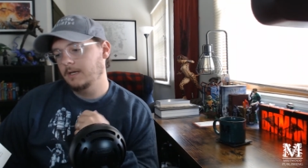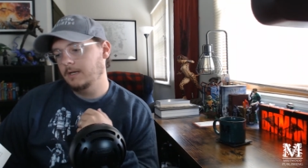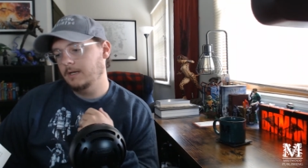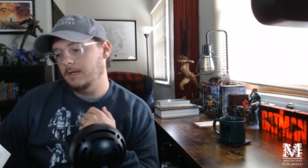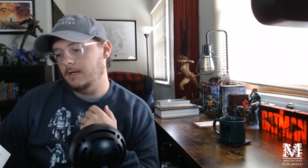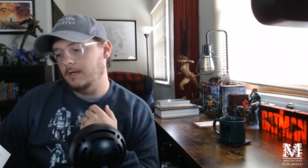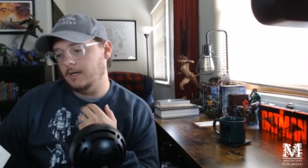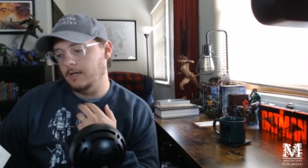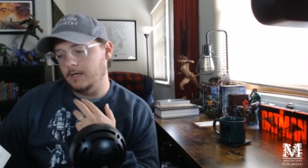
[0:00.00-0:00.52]

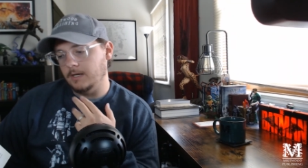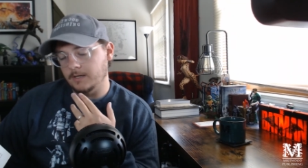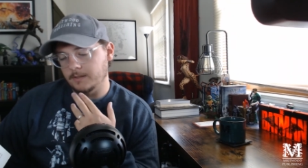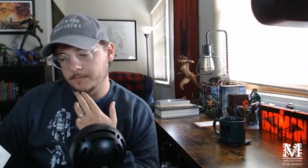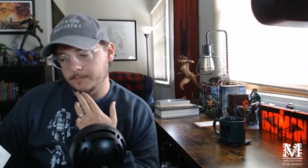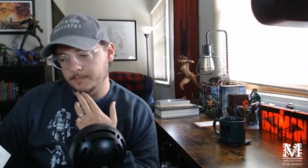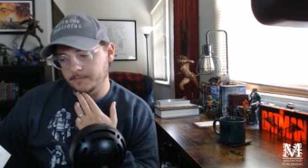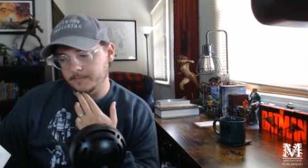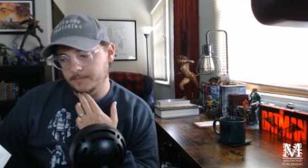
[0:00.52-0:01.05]

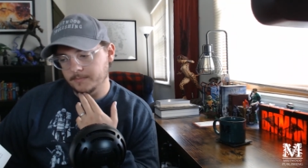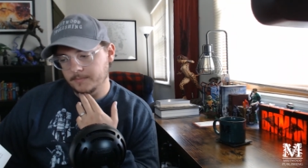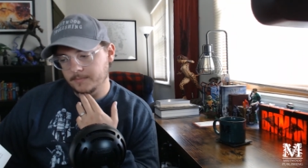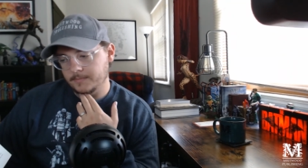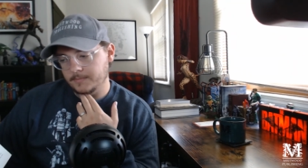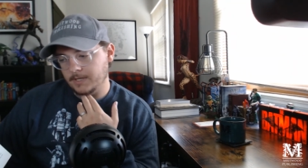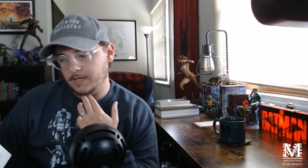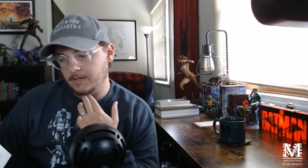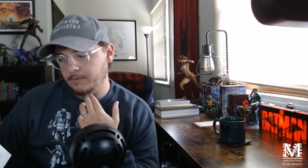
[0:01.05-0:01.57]
Um,
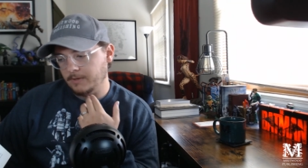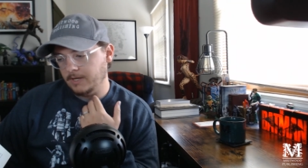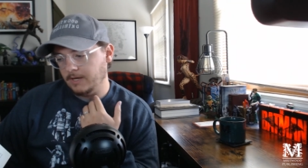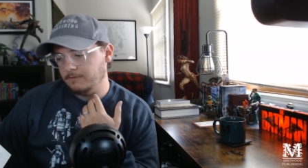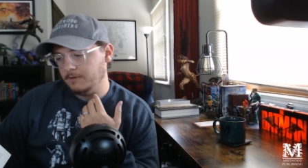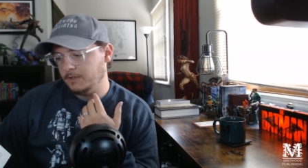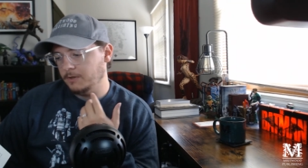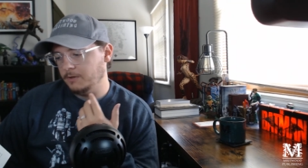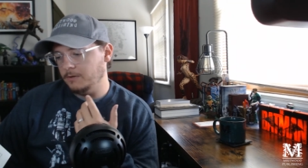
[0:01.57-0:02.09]
and we
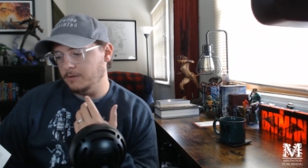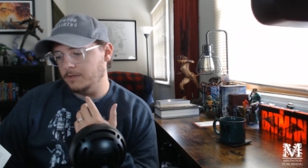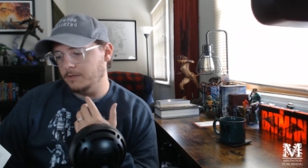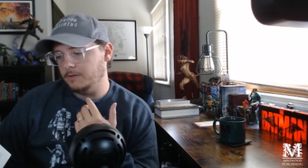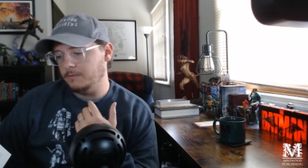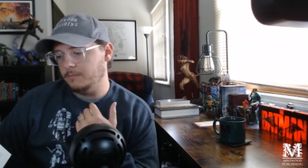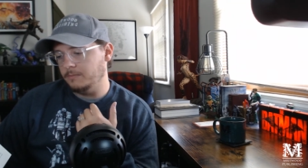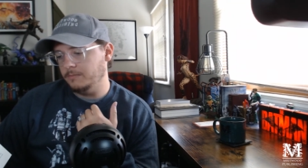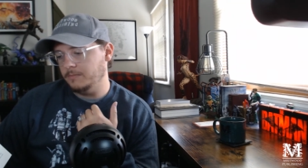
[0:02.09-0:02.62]
have a cute
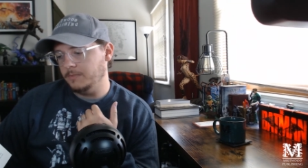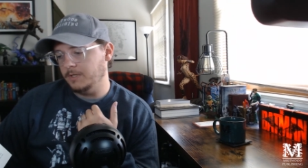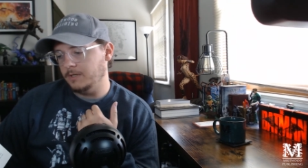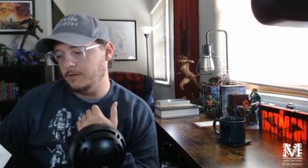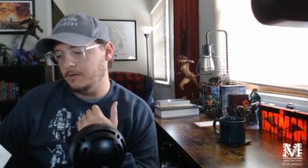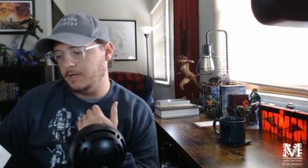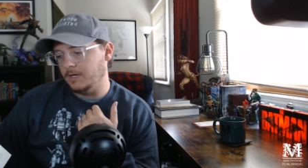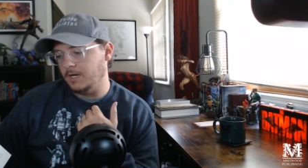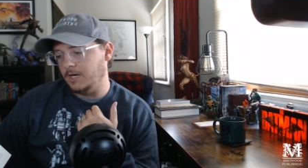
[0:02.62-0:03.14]
little you
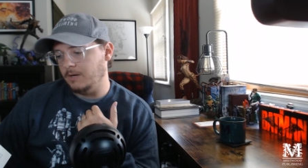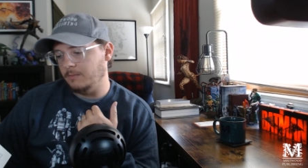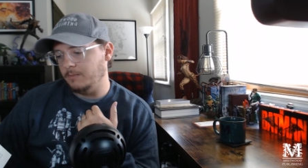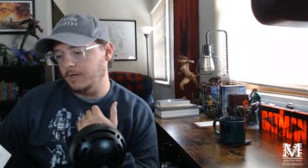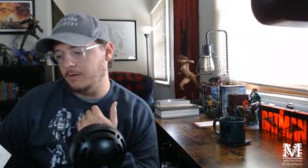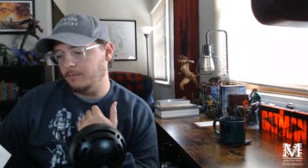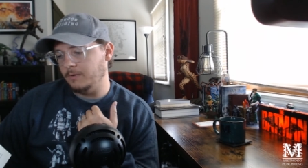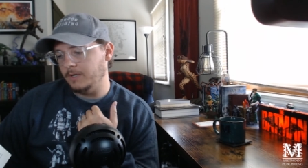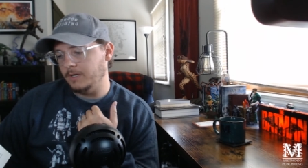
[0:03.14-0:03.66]
know
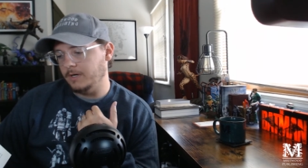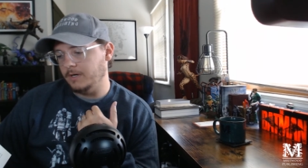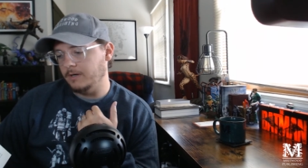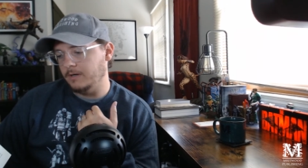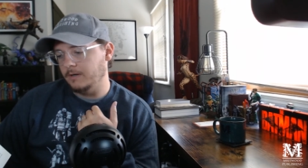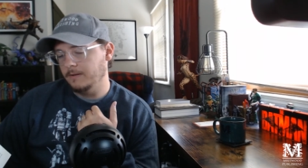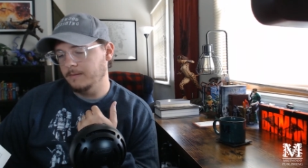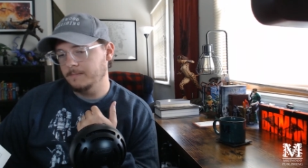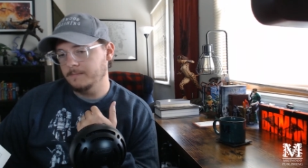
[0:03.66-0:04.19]
comment where